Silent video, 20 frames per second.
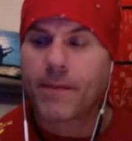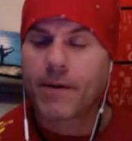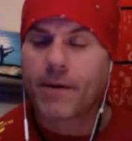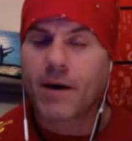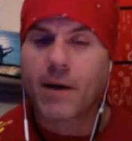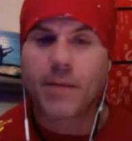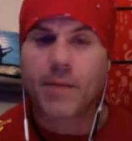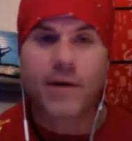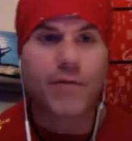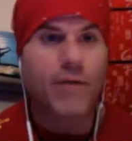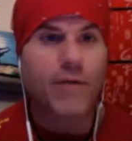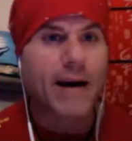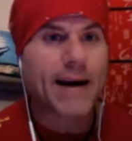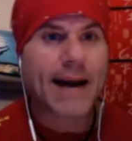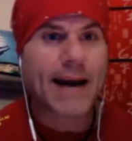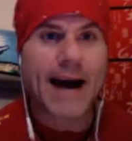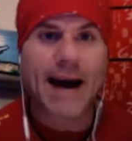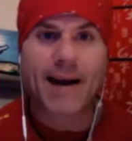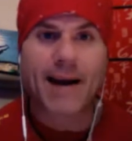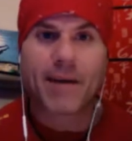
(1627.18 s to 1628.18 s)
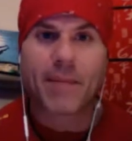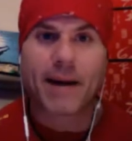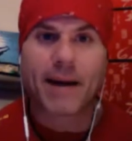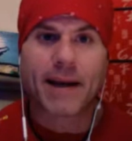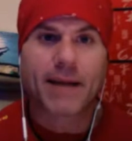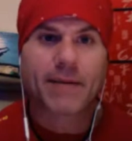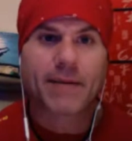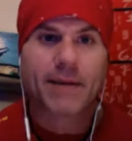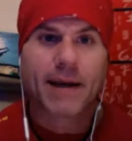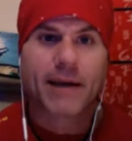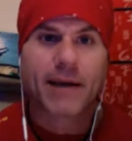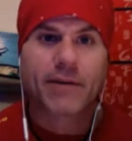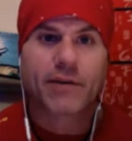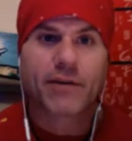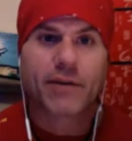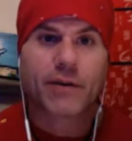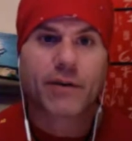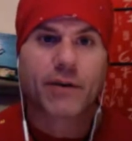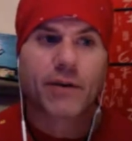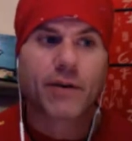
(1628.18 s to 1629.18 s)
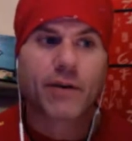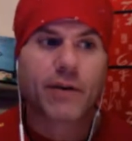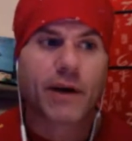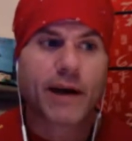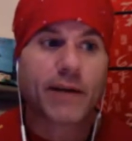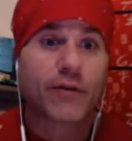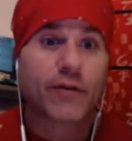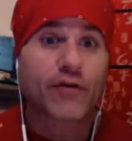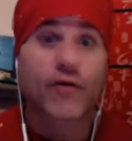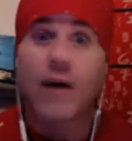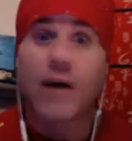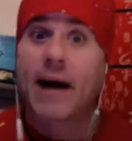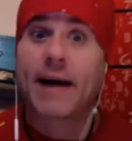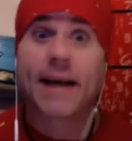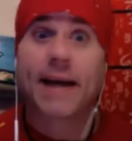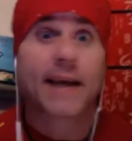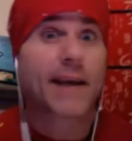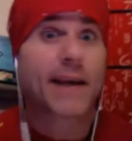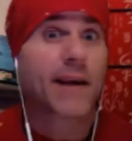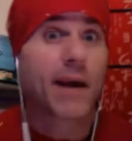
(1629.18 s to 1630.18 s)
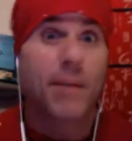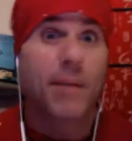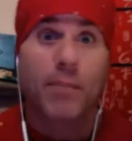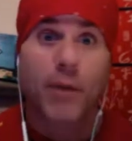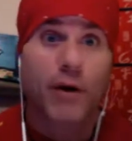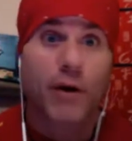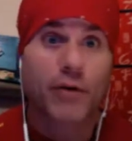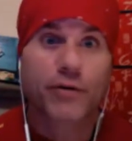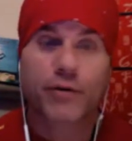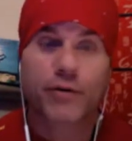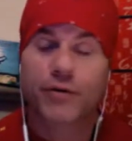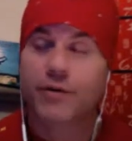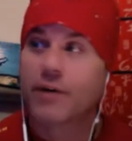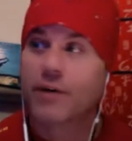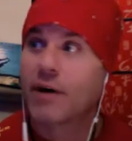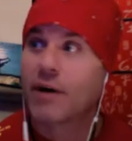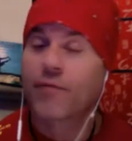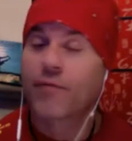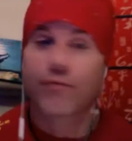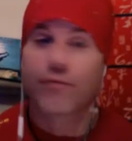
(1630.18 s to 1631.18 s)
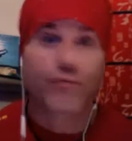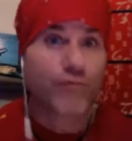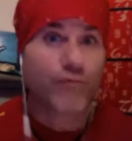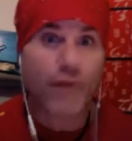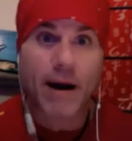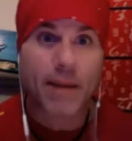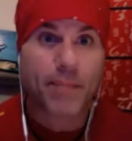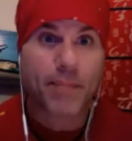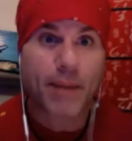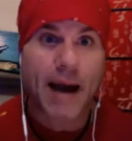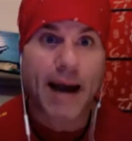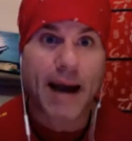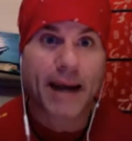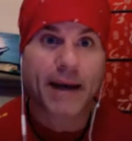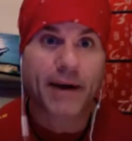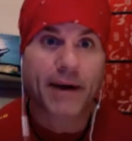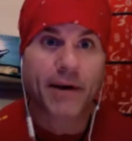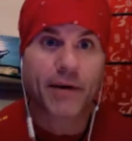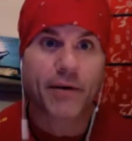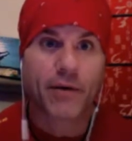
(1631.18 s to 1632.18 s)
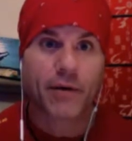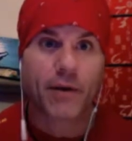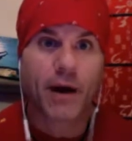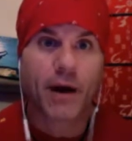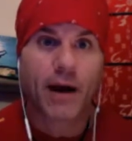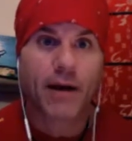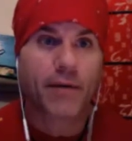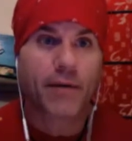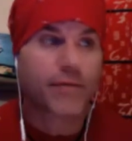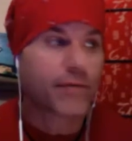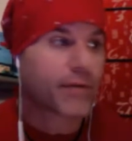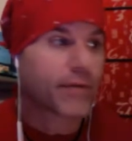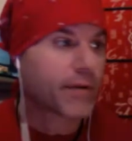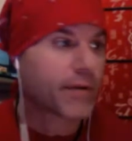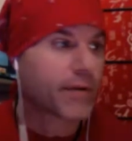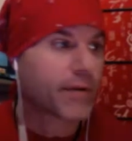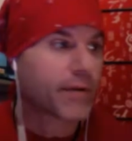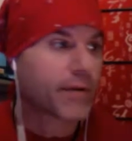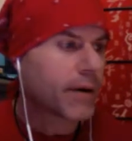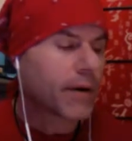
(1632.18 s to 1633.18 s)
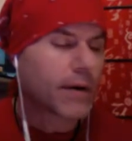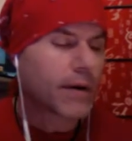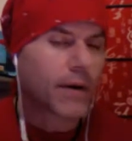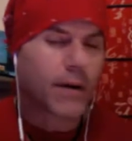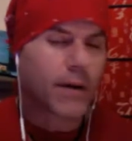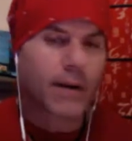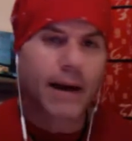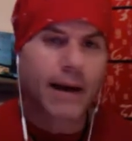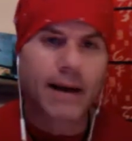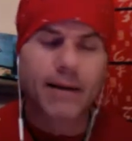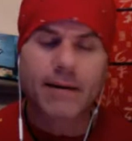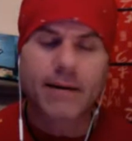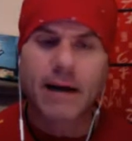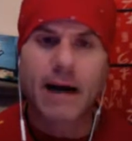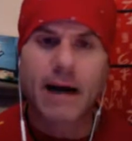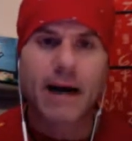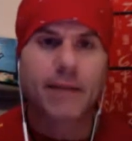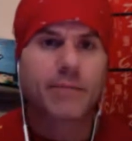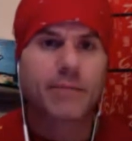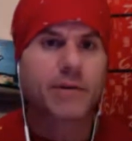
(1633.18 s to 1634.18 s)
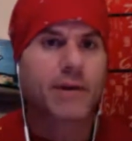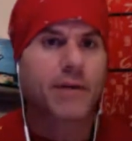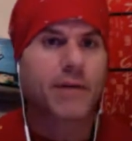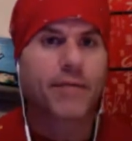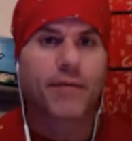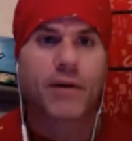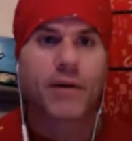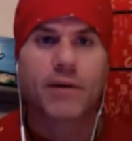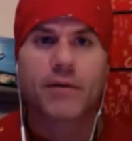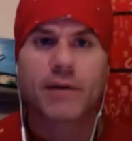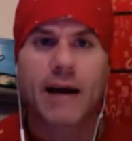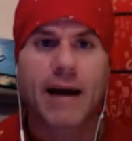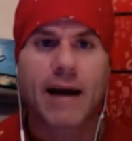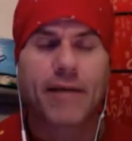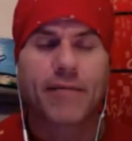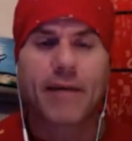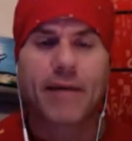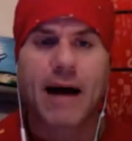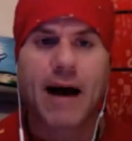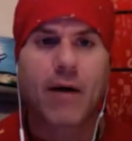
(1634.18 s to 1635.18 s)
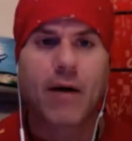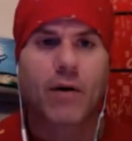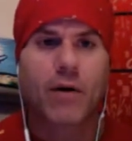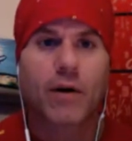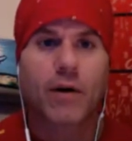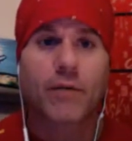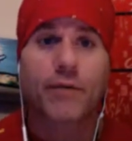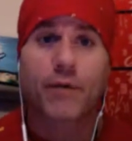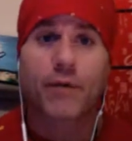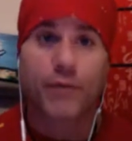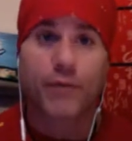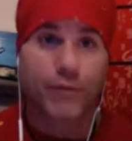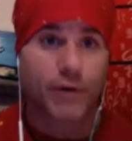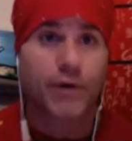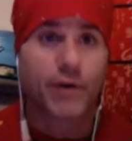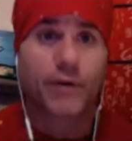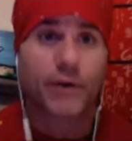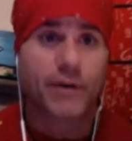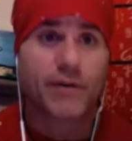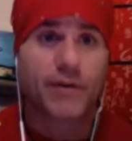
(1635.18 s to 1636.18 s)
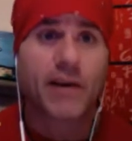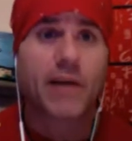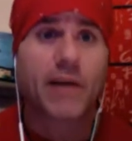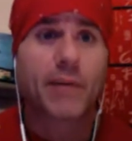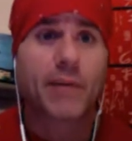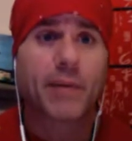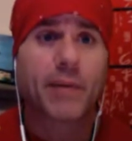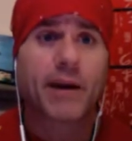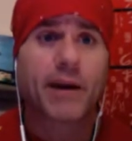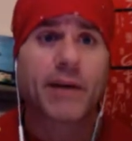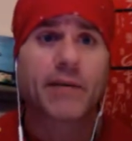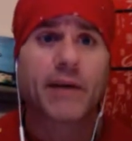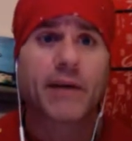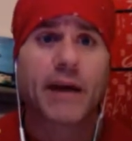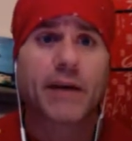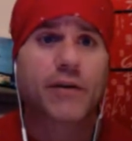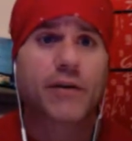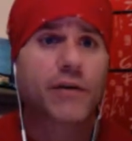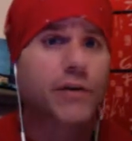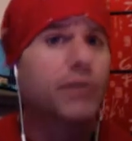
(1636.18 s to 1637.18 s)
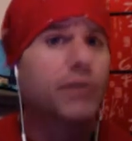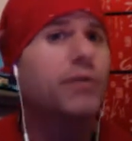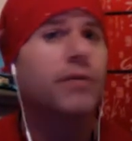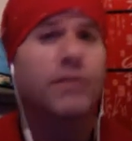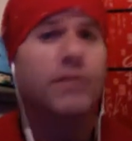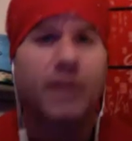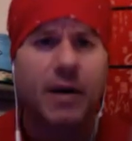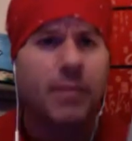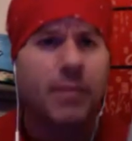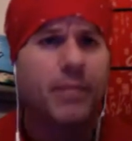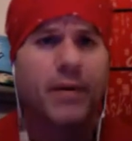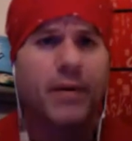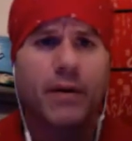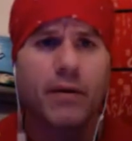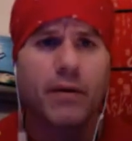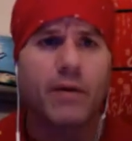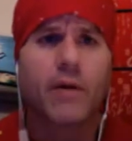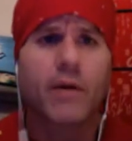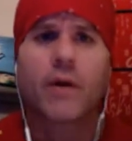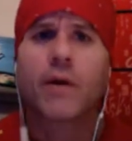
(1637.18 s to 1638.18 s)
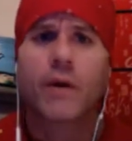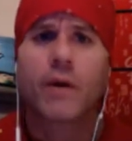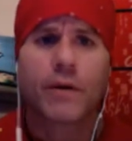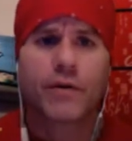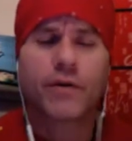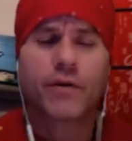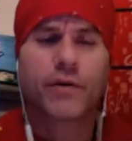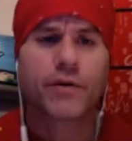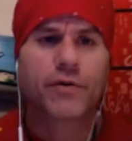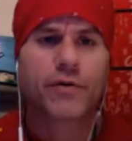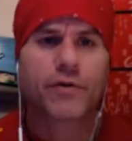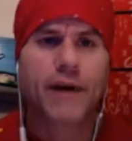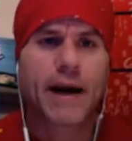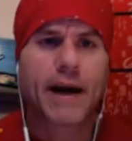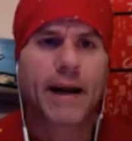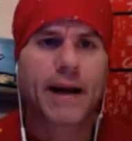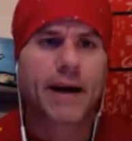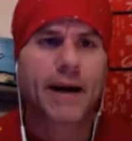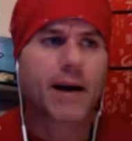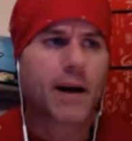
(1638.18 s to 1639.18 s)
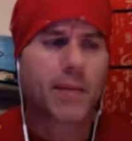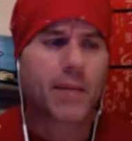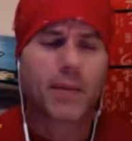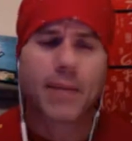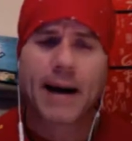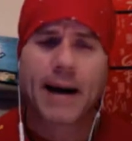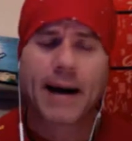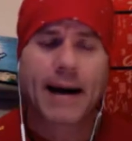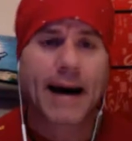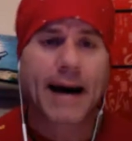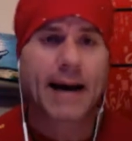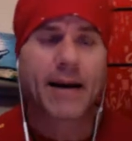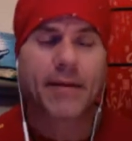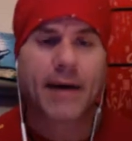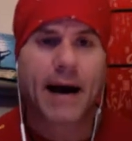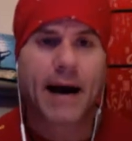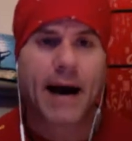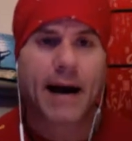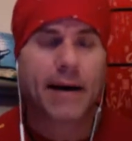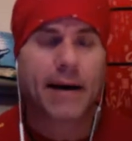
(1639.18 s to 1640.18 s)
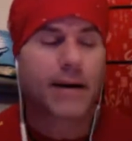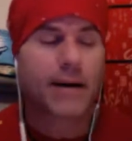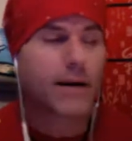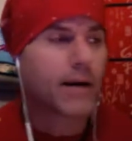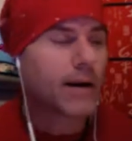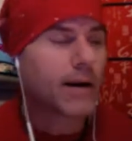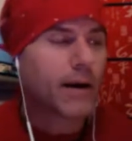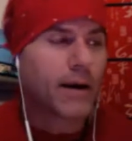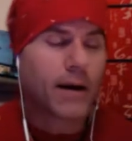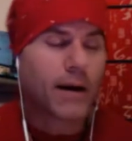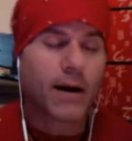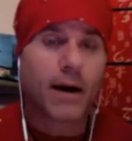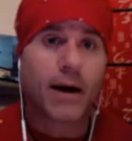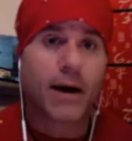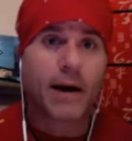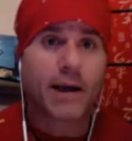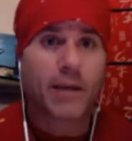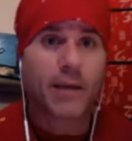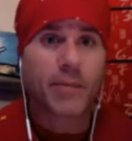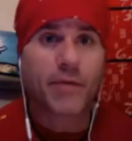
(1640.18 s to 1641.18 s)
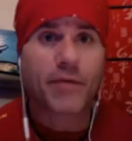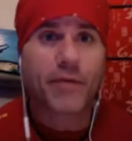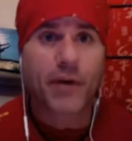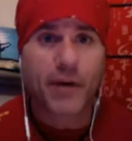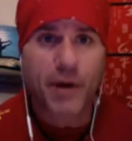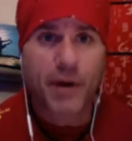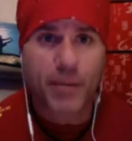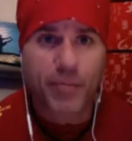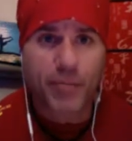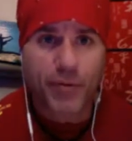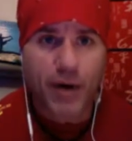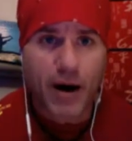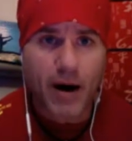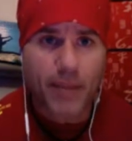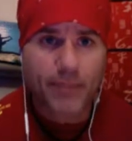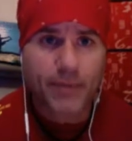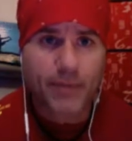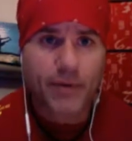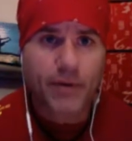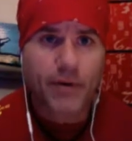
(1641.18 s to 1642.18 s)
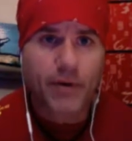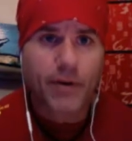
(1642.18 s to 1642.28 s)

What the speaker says: coming right out of meditation and trying to immerse yourself right back into your life, a lot of times that first half hour, if you're really deep in meditation or deep into your training, coming back out of that, it can be very abrupt.